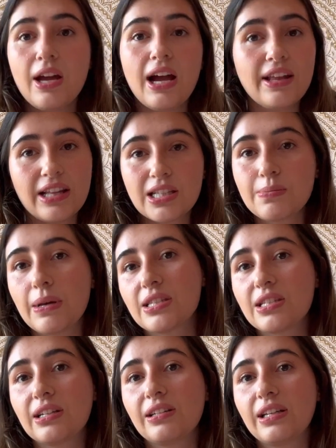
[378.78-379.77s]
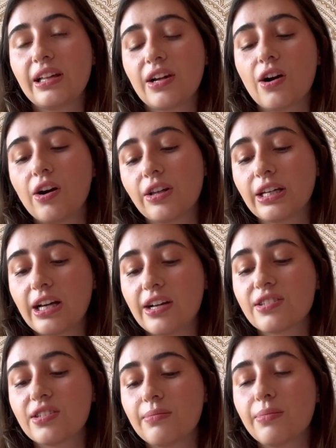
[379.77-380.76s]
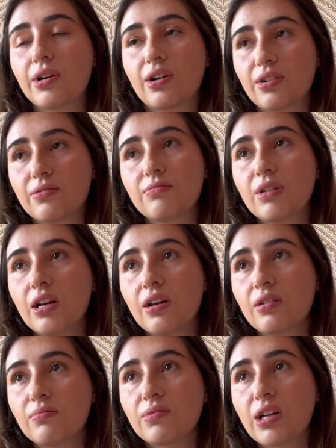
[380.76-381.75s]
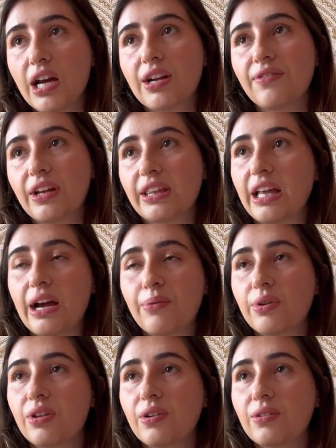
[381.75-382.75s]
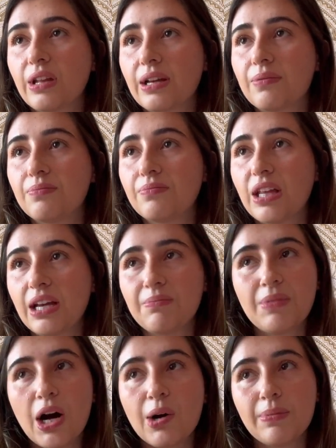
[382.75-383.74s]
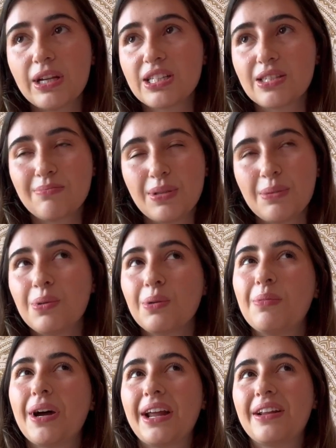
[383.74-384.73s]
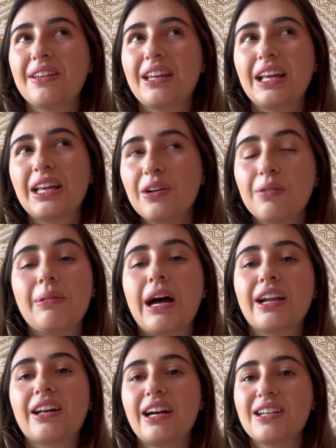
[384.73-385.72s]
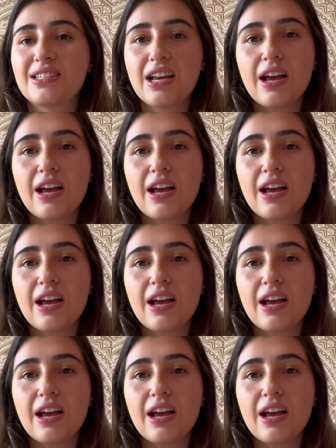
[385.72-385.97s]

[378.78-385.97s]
And that's basically like all the guys in the book are kind of like that, where they're like, they help innocent people, but they kill bad guys.